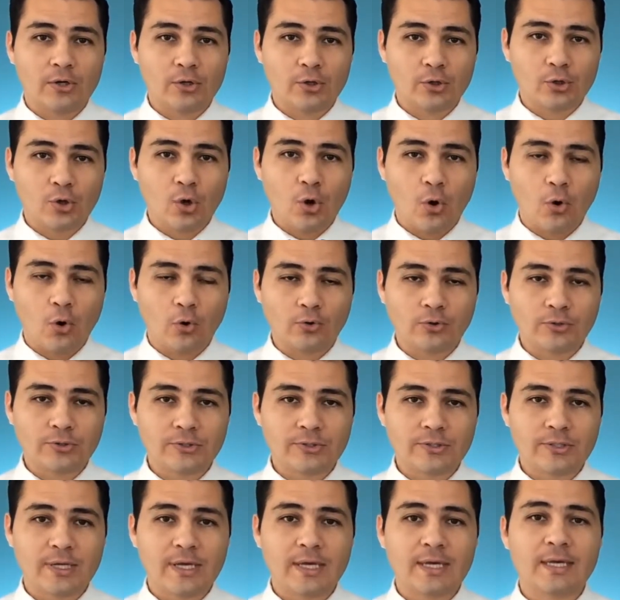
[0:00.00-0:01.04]

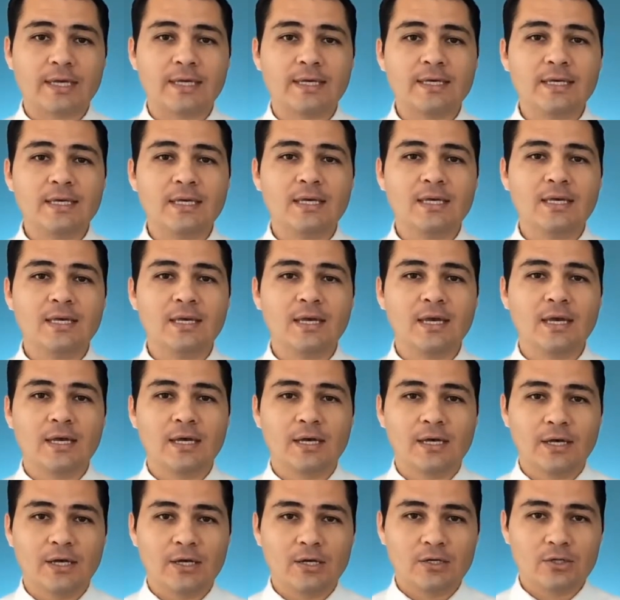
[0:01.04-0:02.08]
rojos y
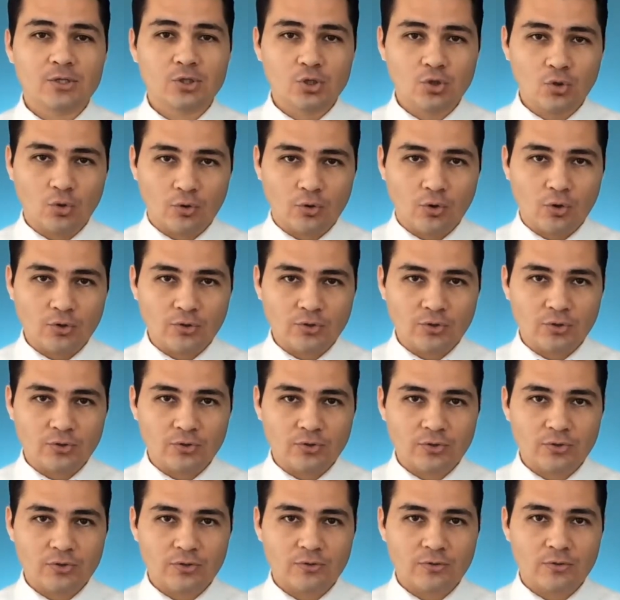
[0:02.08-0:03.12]

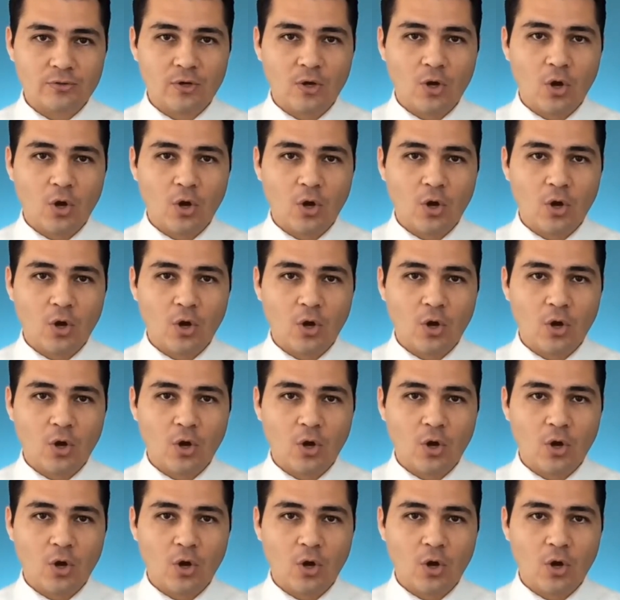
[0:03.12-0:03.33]
llorosos.